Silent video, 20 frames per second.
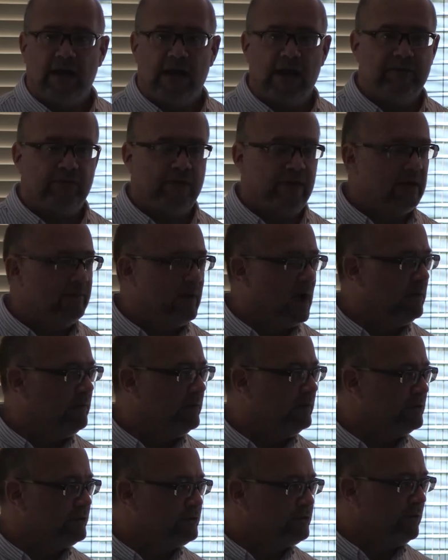Even at the
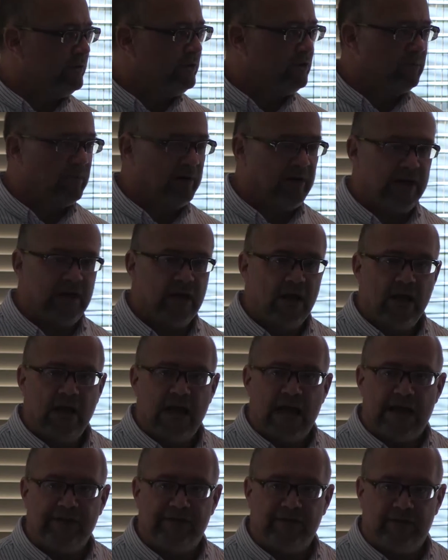moment, Shrewsbury,
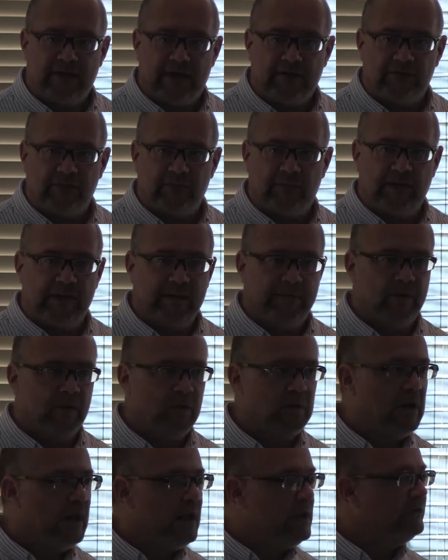80,000
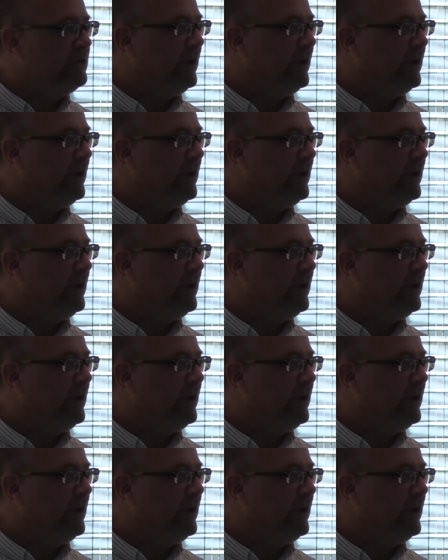people,